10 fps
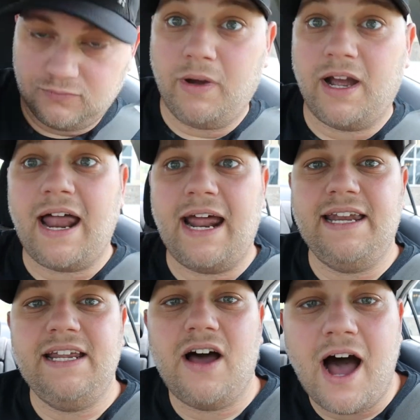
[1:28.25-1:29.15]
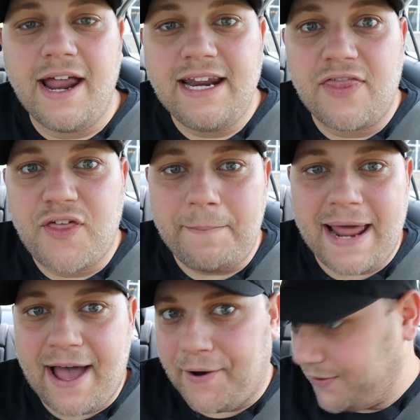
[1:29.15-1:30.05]
Oh my God, I need a
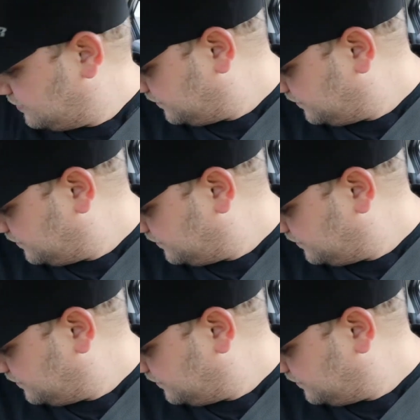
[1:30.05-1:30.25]
thumbnail.